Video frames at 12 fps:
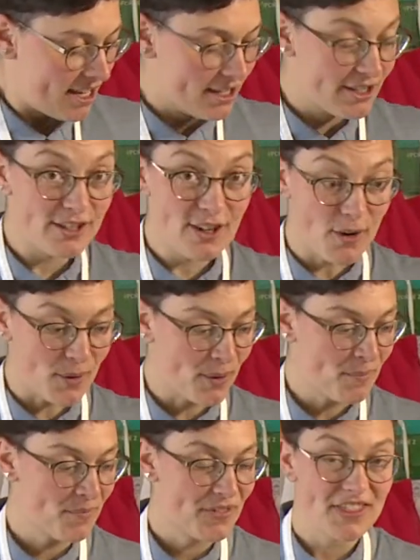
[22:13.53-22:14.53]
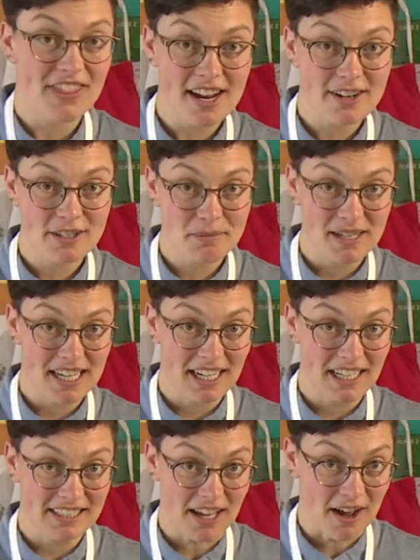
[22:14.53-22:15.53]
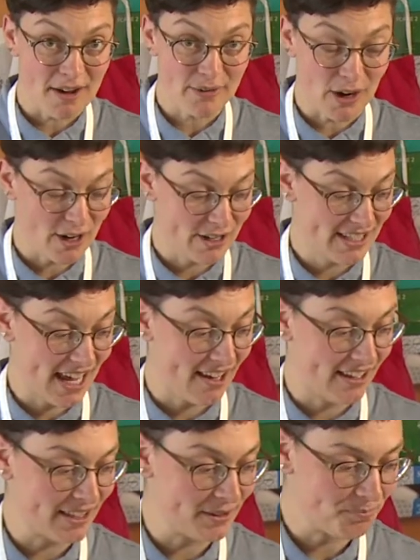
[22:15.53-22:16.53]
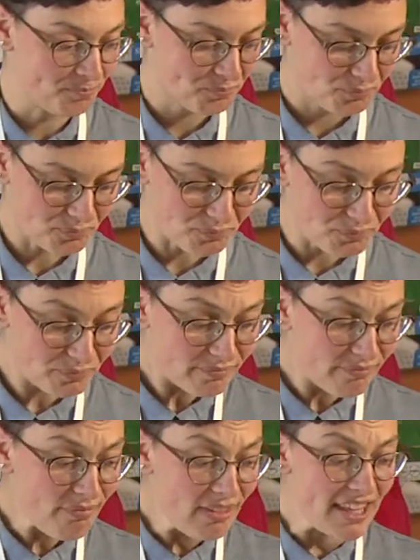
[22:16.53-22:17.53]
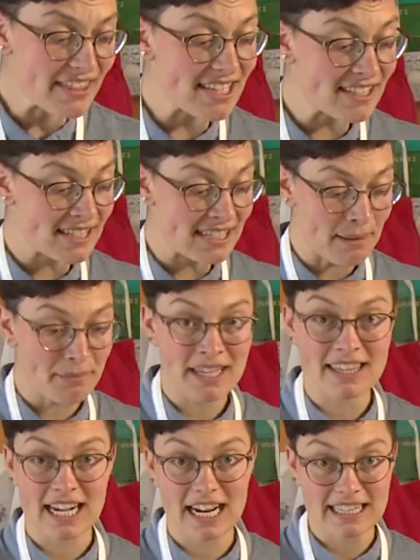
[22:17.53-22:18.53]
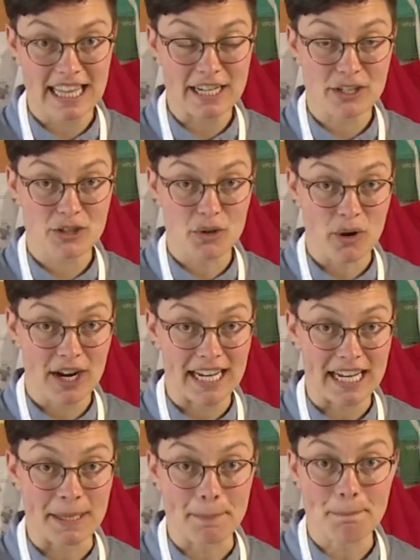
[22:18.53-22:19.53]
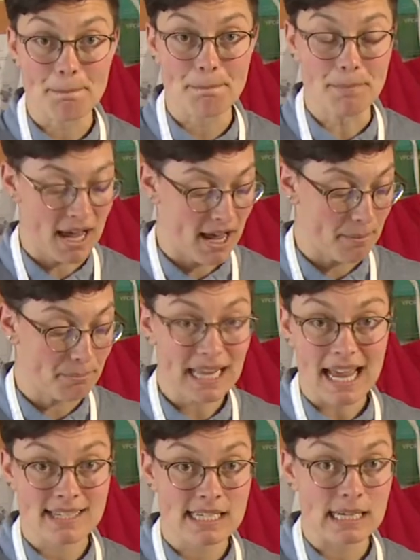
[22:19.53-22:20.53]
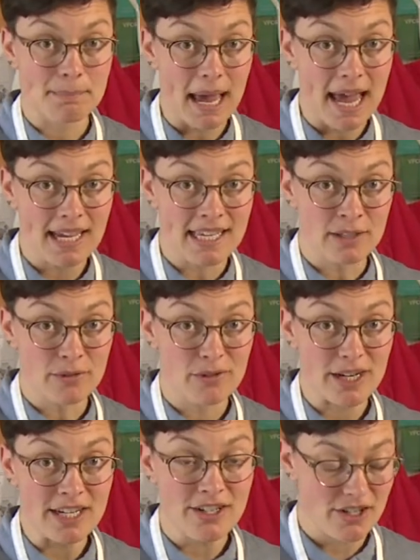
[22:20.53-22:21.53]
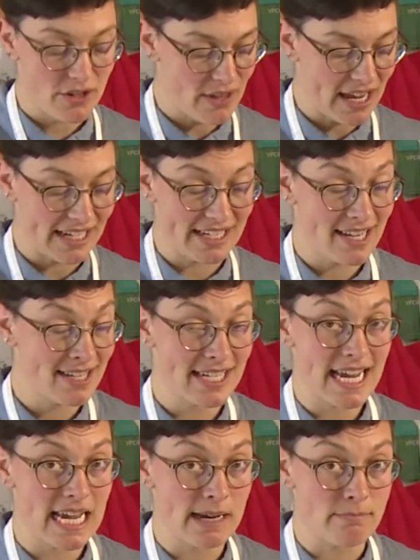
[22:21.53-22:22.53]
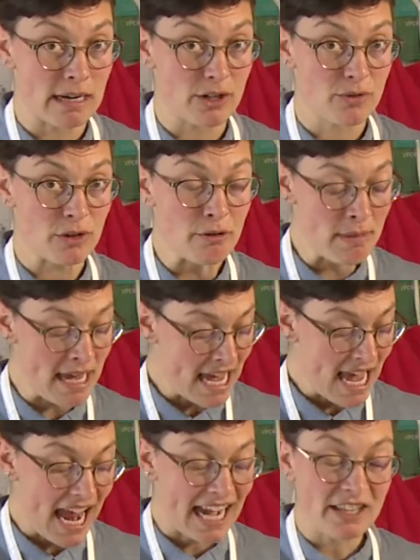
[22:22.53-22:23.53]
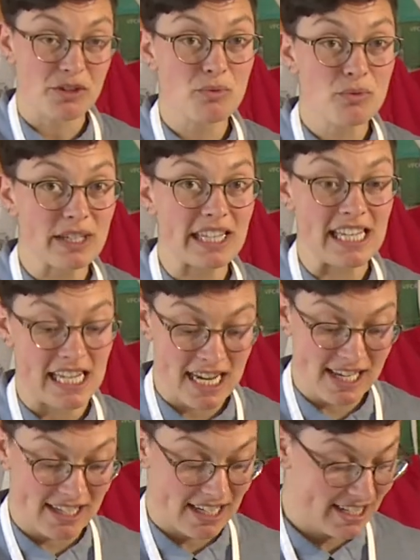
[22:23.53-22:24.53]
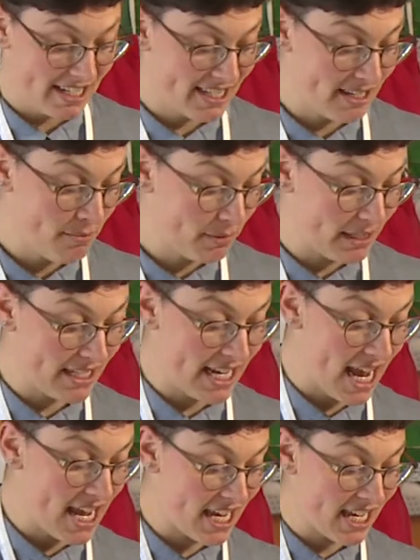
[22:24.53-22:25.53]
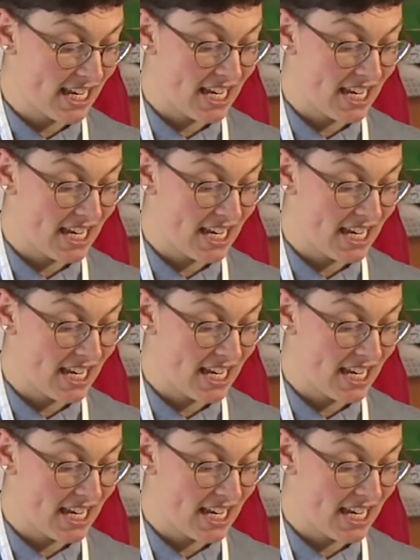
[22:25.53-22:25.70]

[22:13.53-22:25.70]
So there's the beginning of our salad. This is something that I like storing in a plastic bag in the fridge so that it doesn't take up much room, and it's really easy to simply take